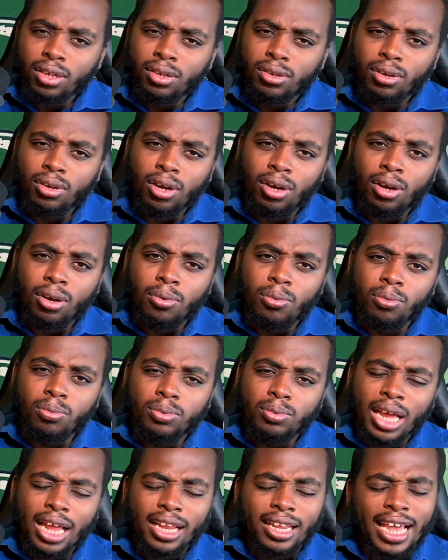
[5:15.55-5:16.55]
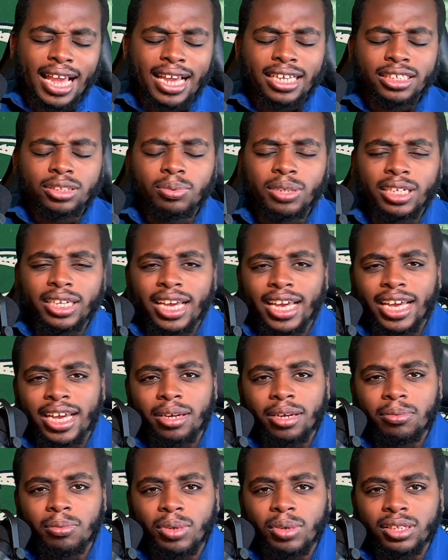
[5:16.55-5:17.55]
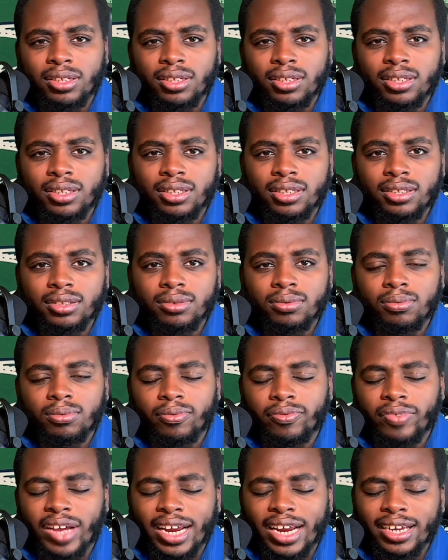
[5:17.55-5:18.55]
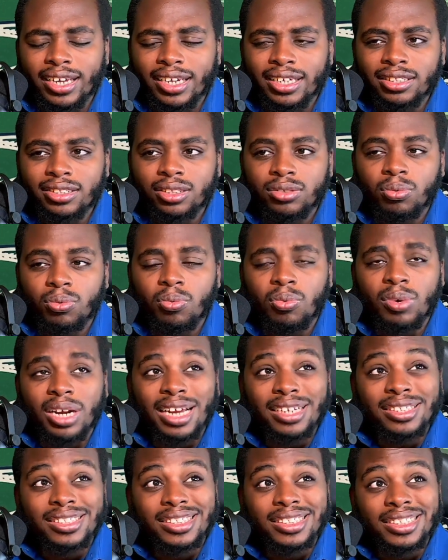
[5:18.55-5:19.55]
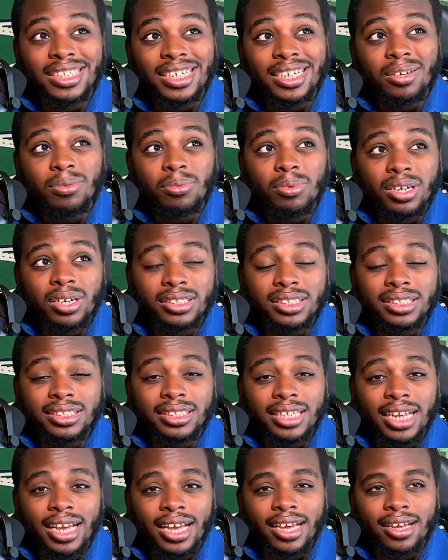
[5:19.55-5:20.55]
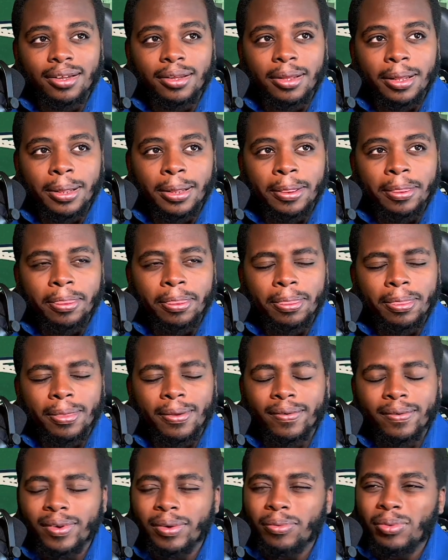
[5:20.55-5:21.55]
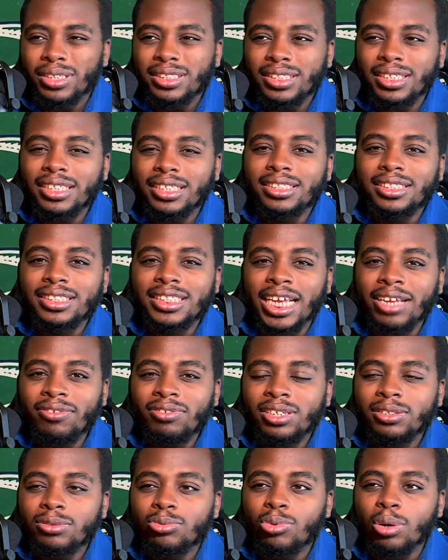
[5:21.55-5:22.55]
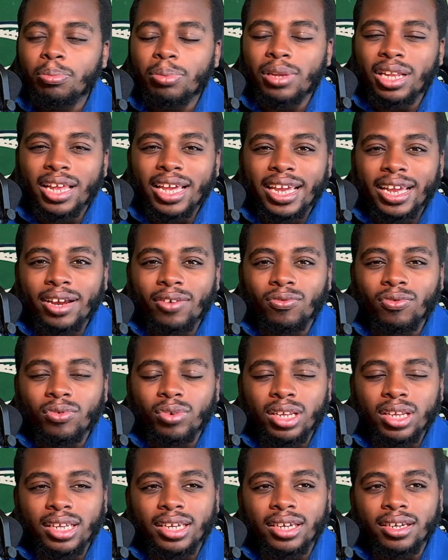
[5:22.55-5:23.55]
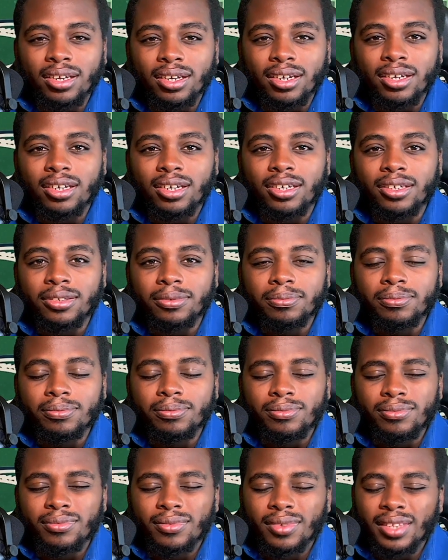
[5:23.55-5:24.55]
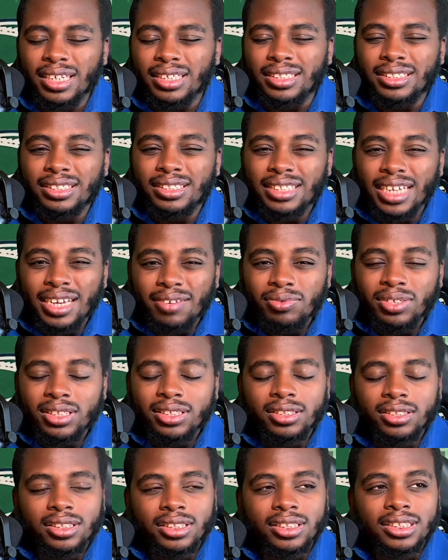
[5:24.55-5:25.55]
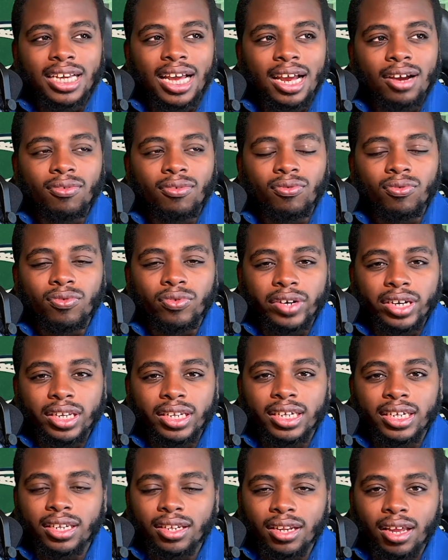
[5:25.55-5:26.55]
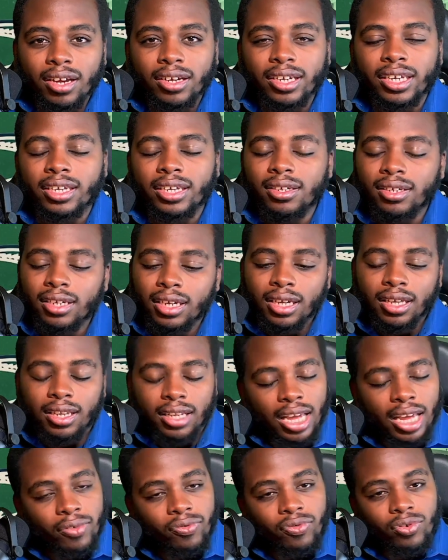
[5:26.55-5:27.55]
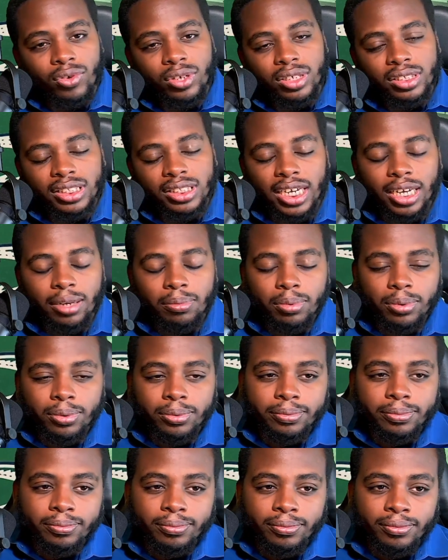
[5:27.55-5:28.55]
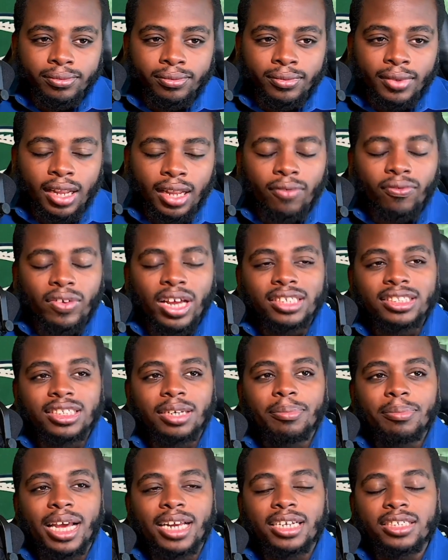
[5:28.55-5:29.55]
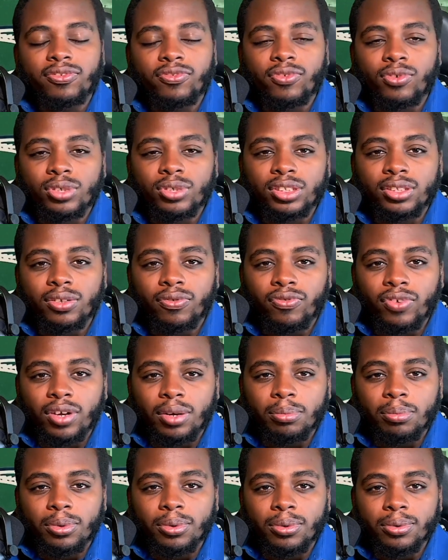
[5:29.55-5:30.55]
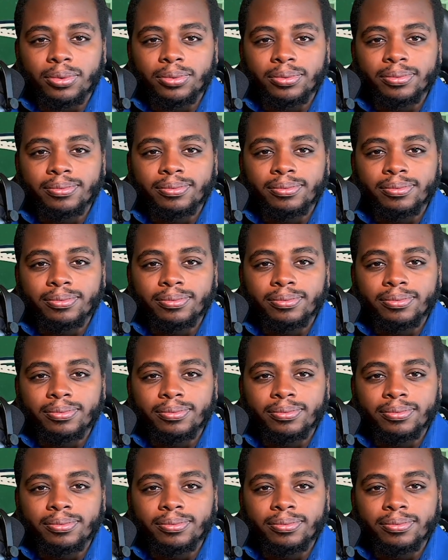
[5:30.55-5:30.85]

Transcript: our last week game with the Vikings, what I seen was is that it wasn't the safeties were playing really good. The safeties just got really lucky. Like, for example, Avante Maddox forced the fumble